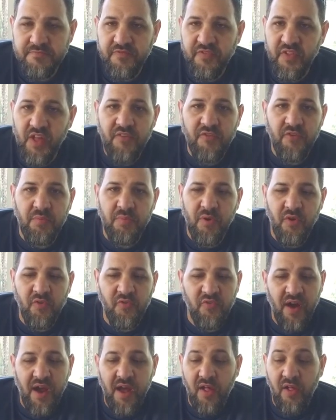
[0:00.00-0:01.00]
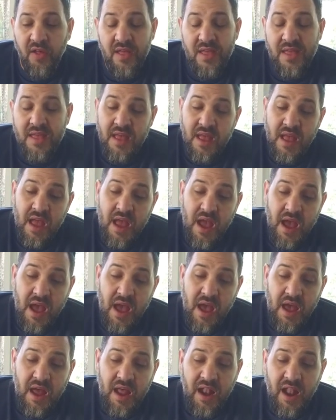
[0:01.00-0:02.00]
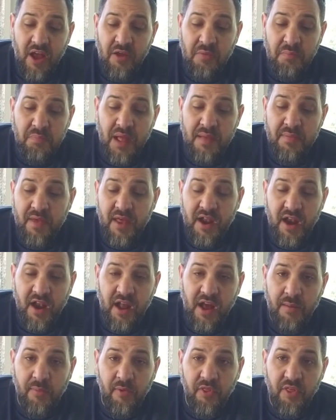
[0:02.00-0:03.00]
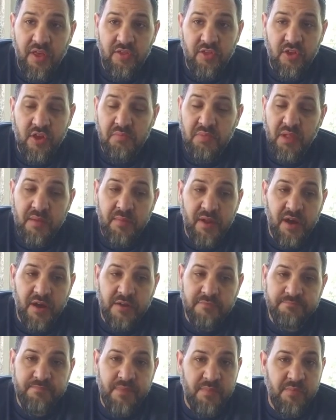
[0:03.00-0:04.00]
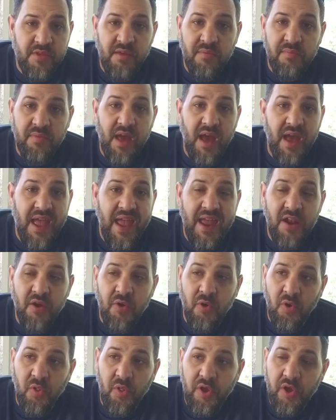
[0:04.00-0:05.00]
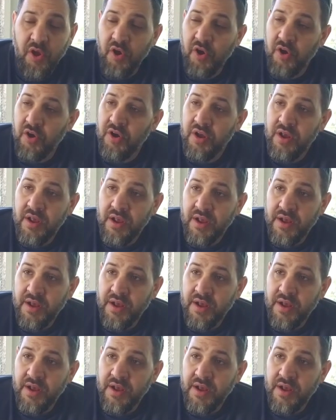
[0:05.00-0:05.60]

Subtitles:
flavor profile. And I could blame that on a couple things. You could blame it on maybe something I ate earlier.